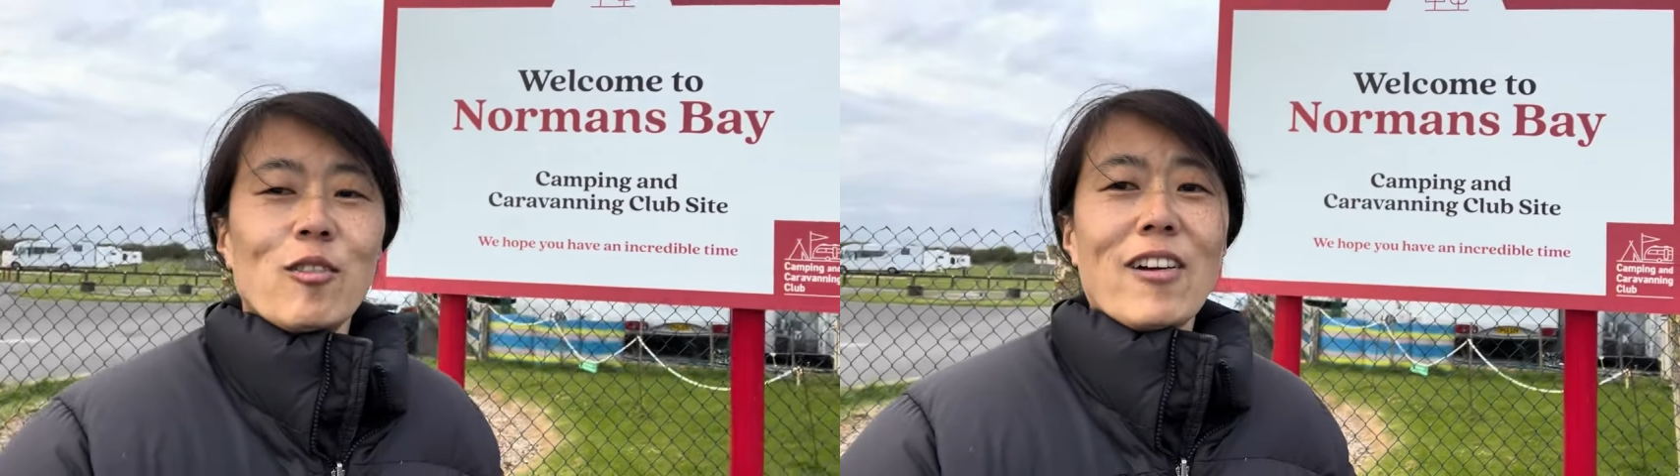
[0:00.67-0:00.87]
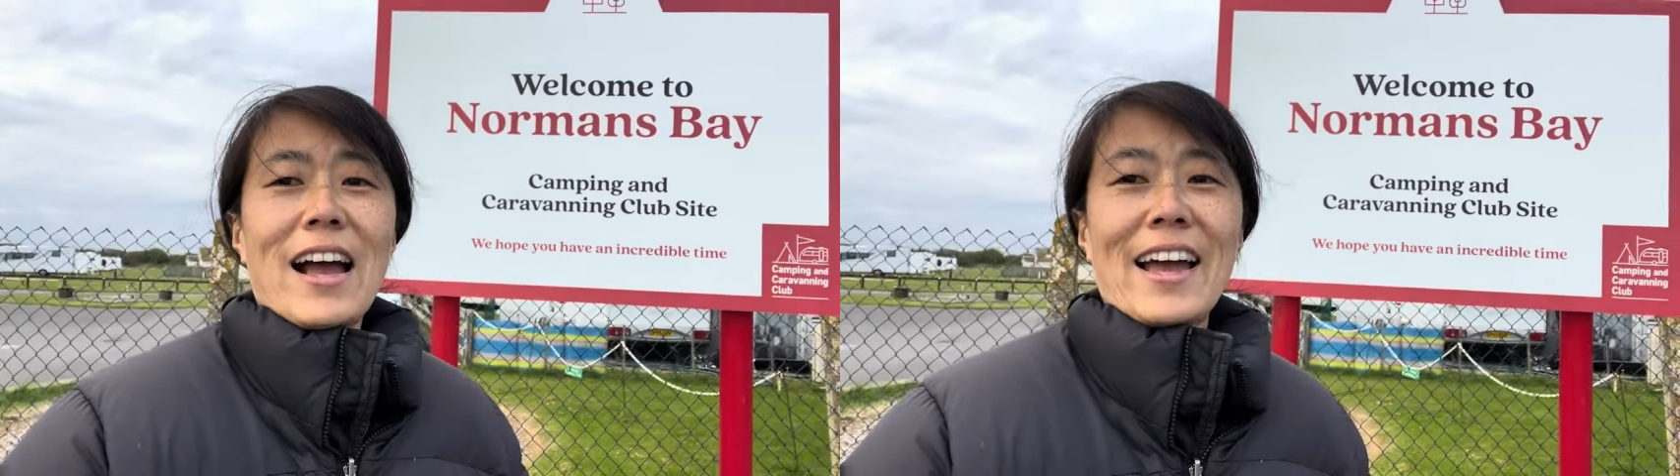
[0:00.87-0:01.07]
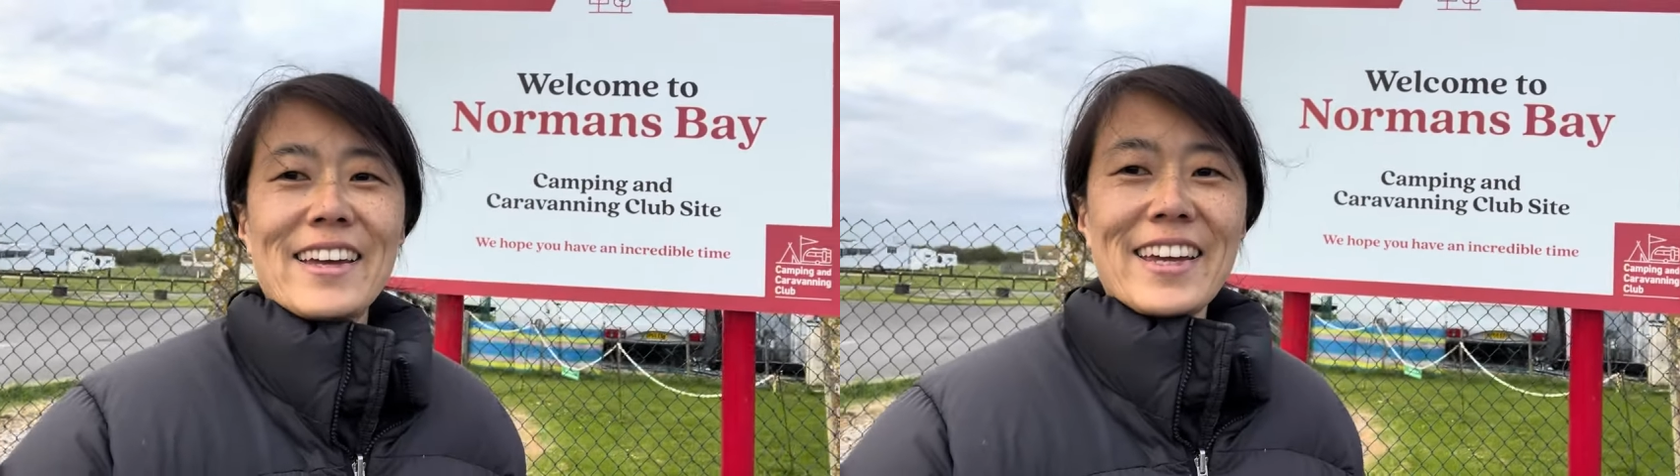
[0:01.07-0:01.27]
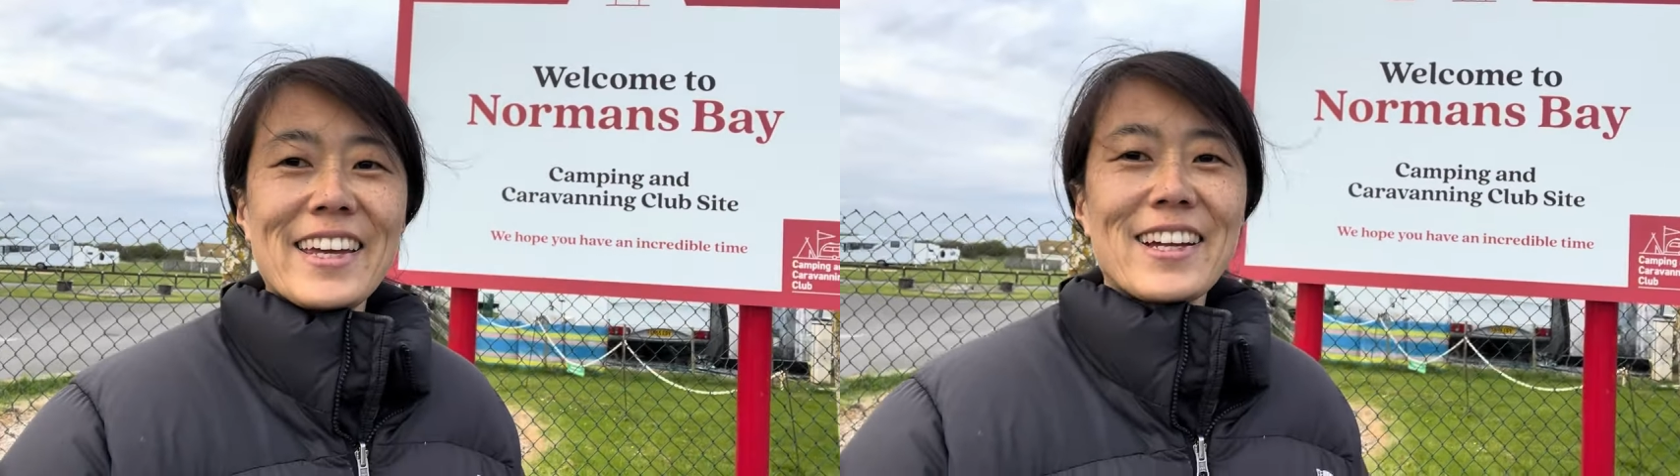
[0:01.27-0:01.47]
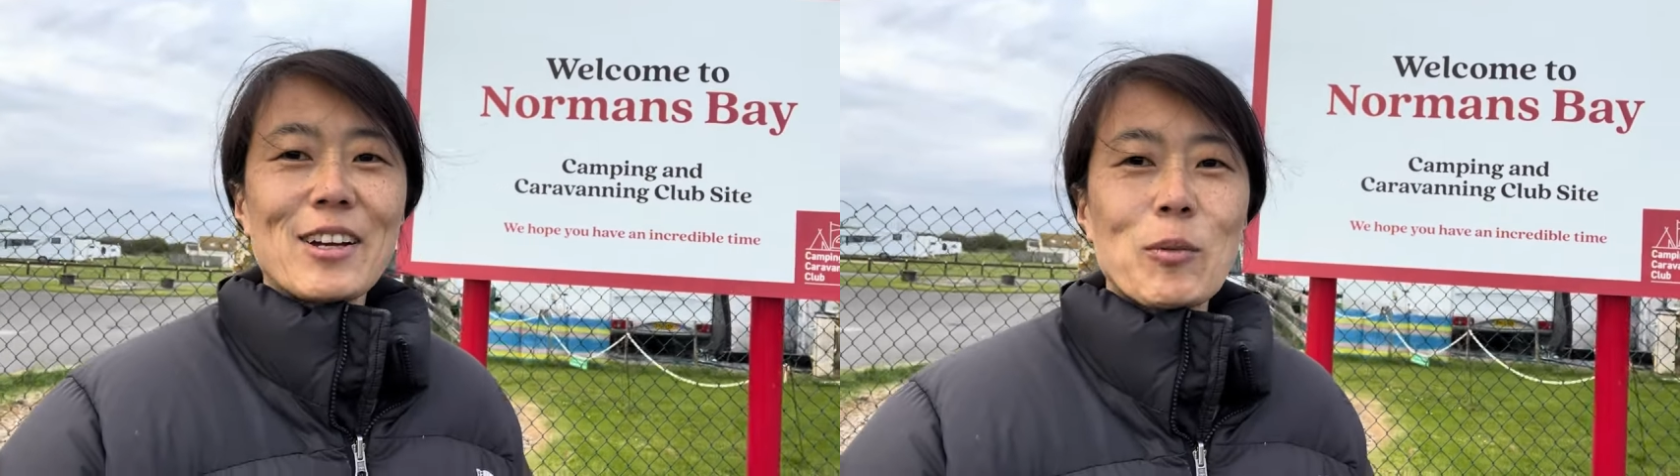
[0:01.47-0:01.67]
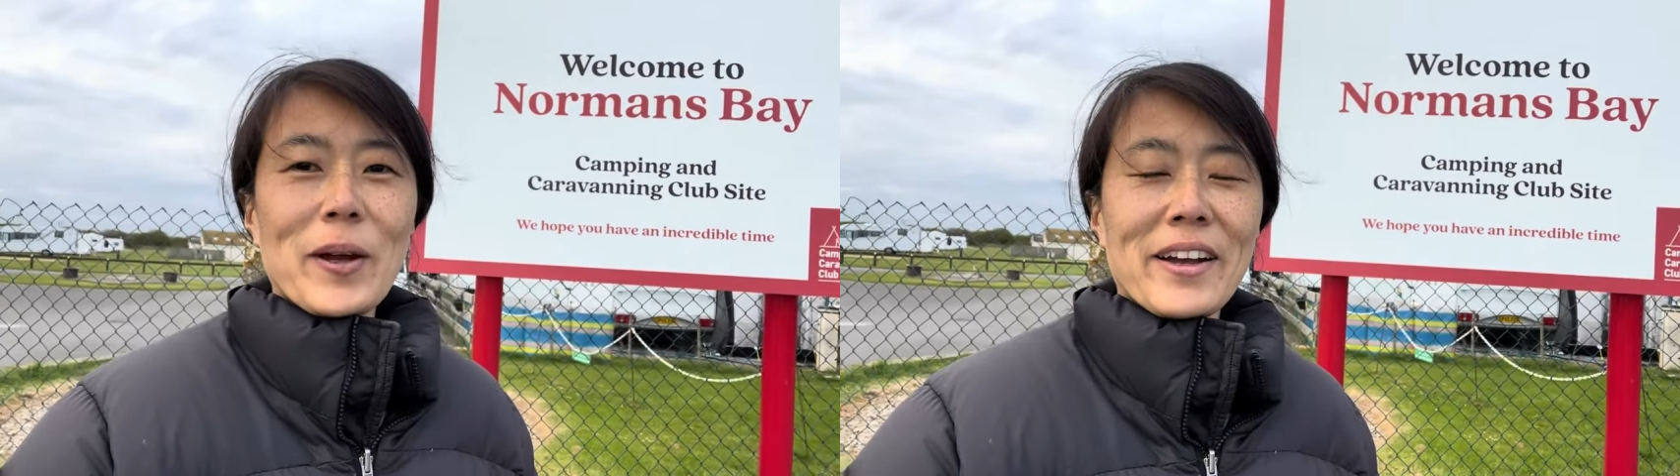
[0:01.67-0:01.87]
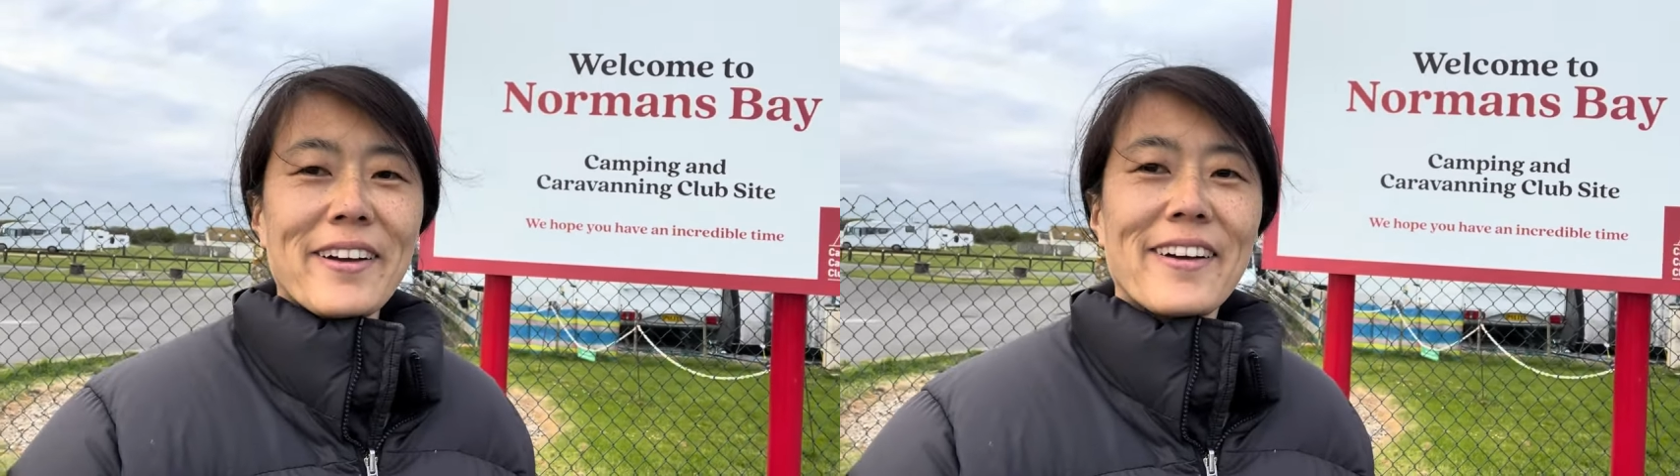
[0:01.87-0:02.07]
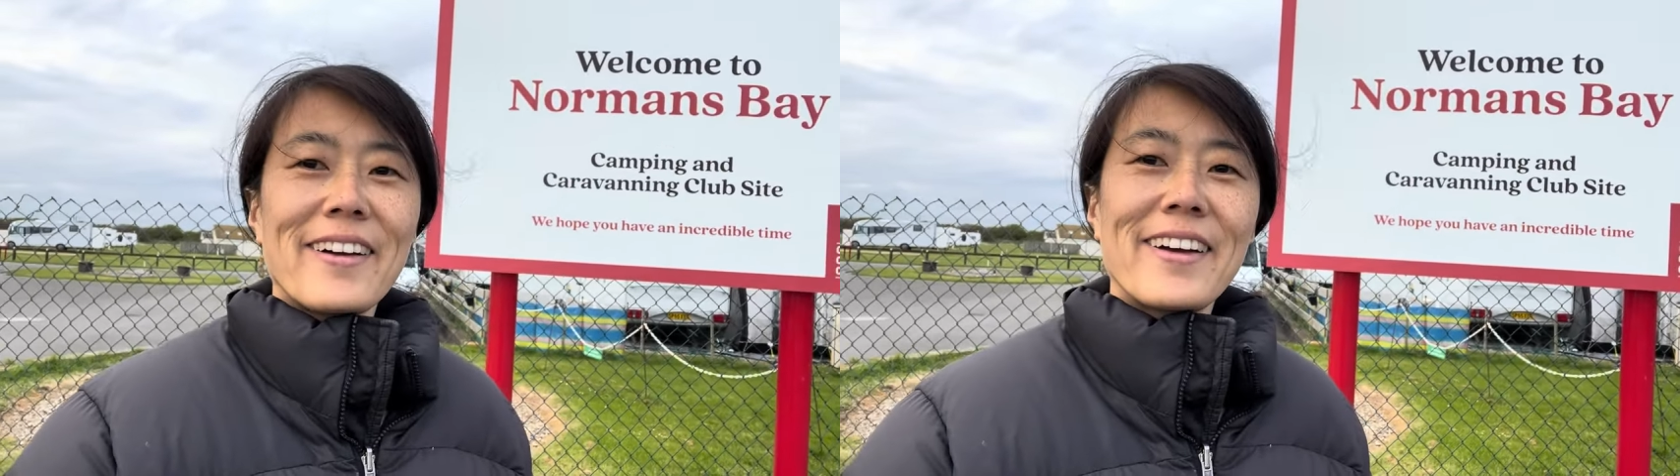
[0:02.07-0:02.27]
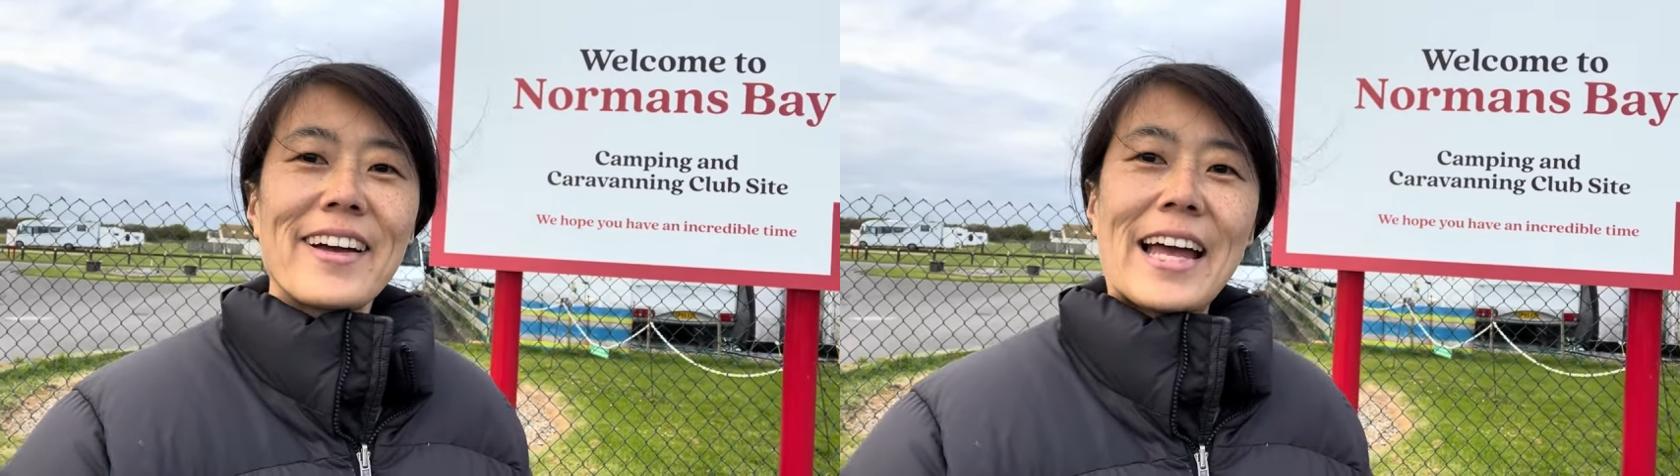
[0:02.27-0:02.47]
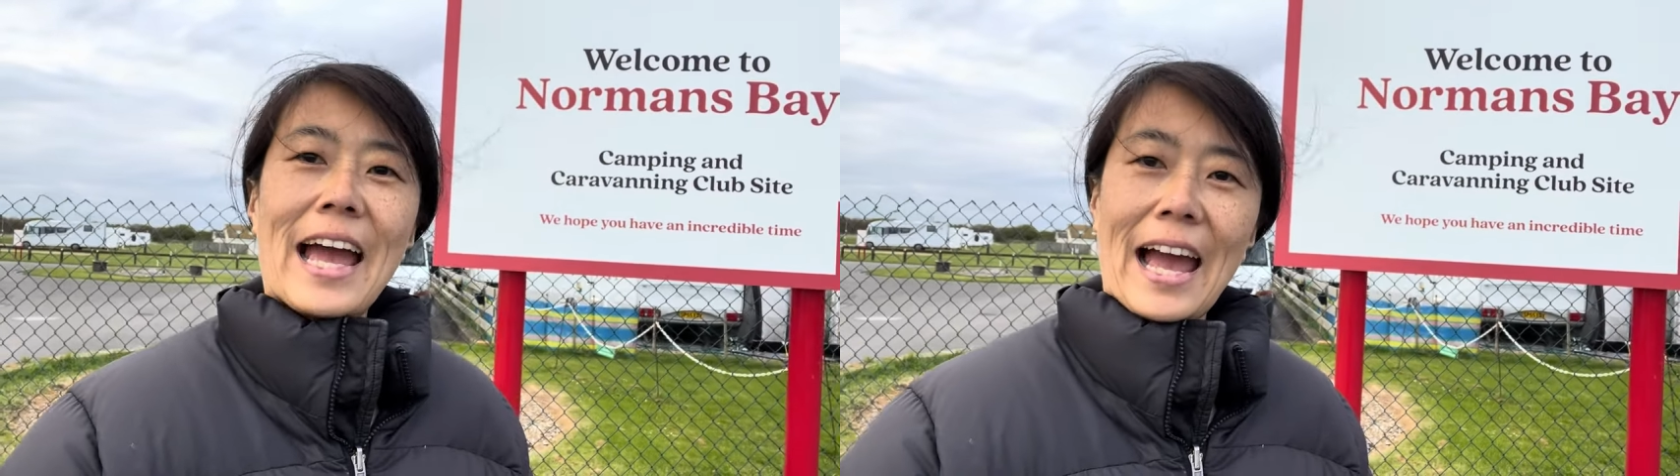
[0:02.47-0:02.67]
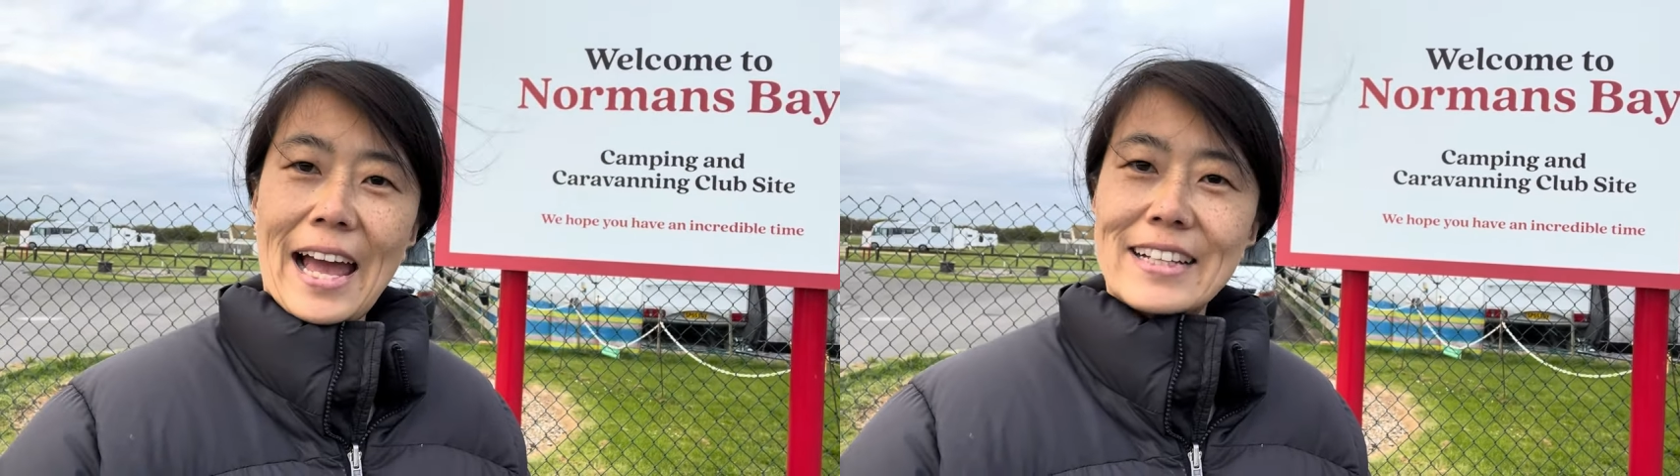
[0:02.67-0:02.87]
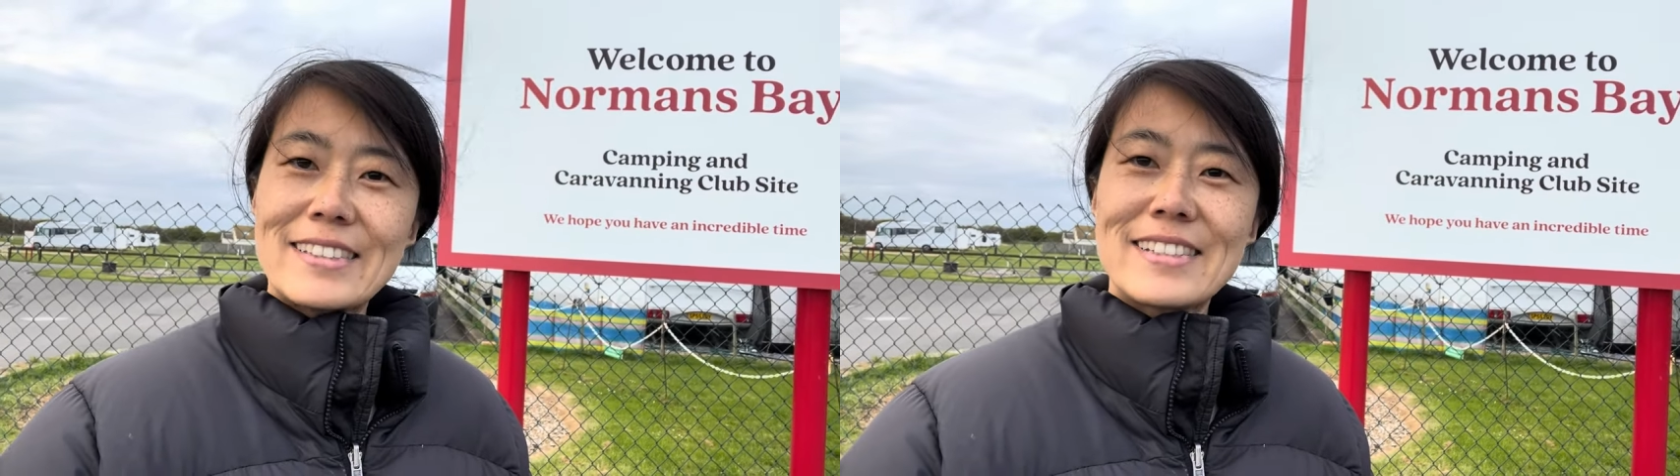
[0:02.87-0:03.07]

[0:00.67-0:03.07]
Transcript: Right here we are at